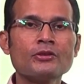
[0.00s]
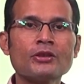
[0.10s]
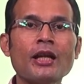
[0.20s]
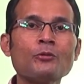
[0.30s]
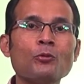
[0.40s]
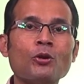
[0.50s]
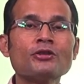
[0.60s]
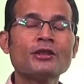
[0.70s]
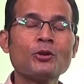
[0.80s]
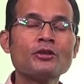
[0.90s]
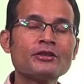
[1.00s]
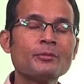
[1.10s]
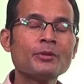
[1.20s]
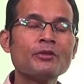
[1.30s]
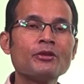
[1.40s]
That was the
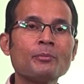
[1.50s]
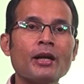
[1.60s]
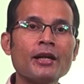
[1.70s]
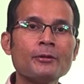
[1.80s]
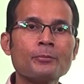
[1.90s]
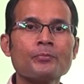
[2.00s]
concept given by